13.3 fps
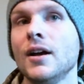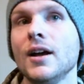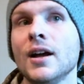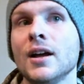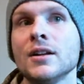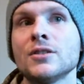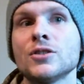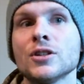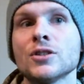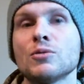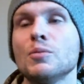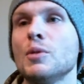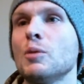And it's
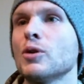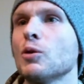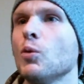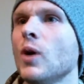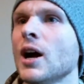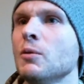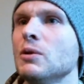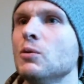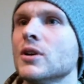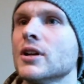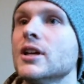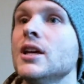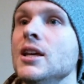just remembering why we want
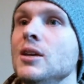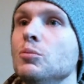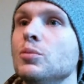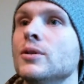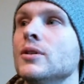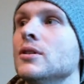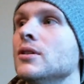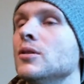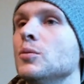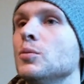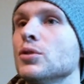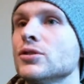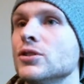to keep
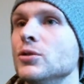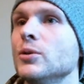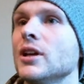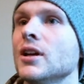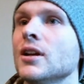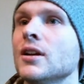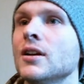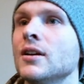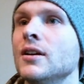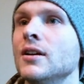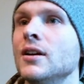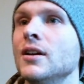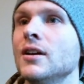pursuing it,
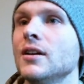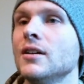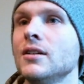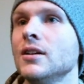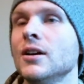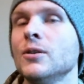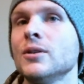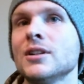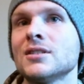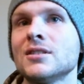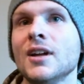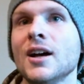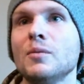and
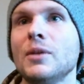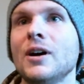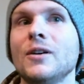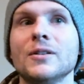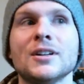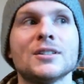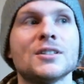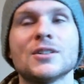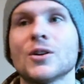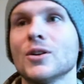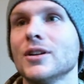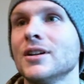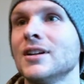it's not about
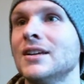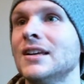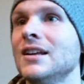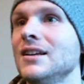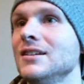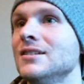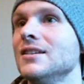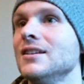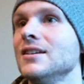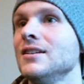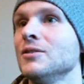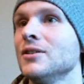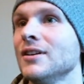necessarily getting to
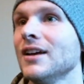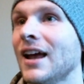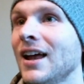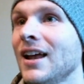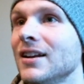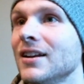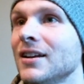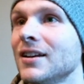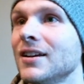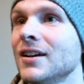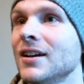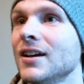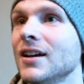the end.
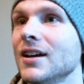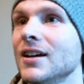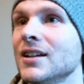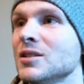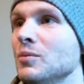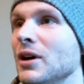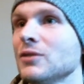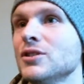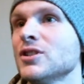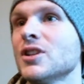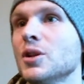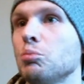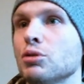It's about
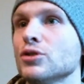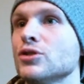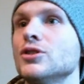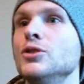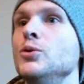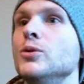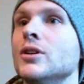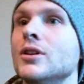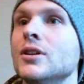just the pursuit.